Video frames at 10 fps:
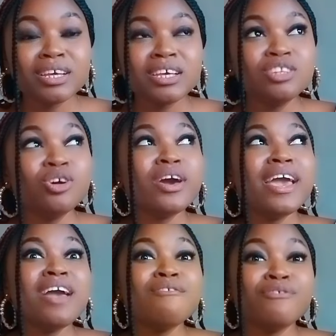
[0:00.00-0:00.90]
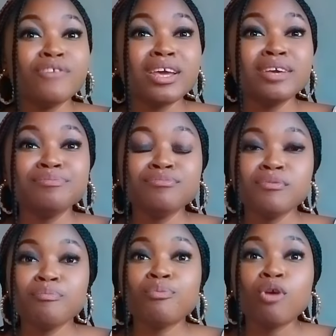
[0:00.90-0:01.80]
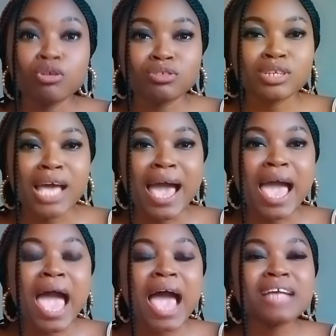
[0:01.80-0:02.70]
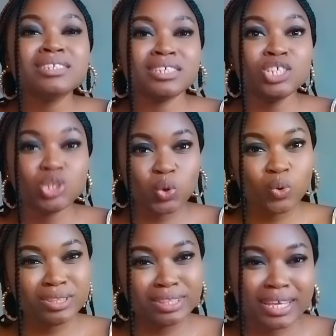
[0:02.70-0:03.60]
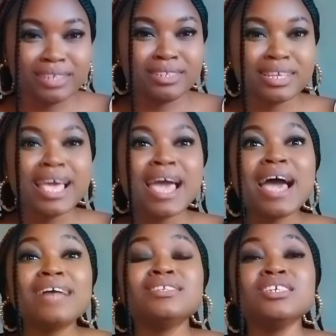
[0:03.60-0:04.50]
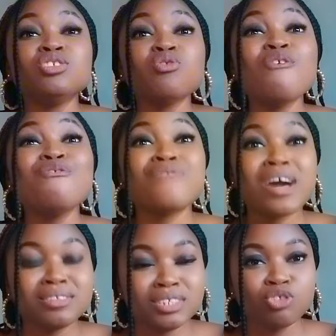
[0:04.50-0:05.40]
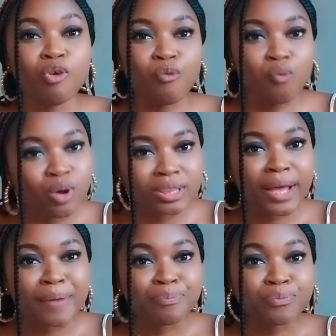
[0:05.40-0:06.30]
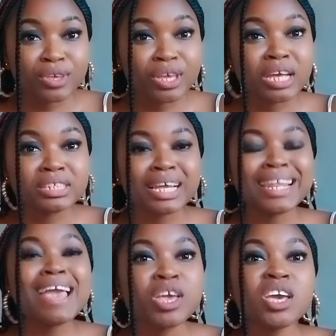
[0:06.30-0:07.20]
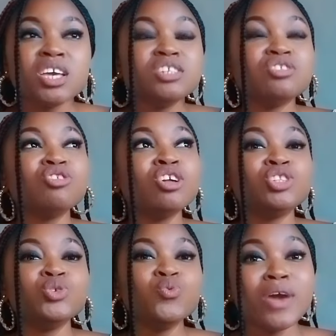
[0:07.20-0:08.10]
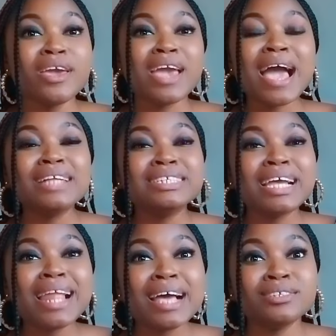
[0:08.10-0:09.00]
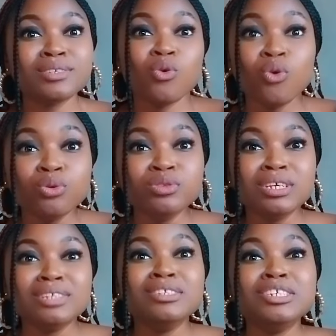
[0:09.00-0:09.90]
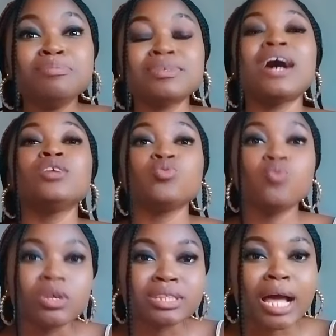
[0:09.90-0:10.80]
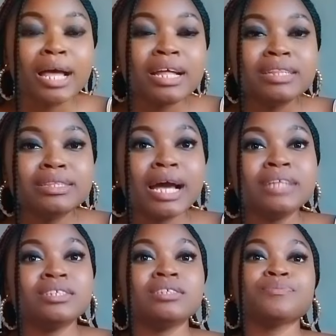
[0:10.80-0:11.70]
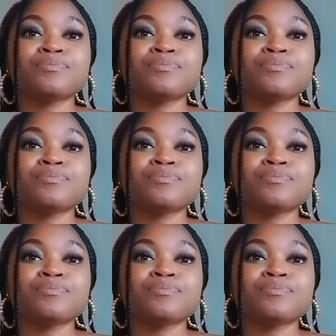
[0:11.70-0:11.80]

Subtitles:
You know, every pot has its own taste, has its own fountain of water. You understand? It's not the way Angela's own drips out water that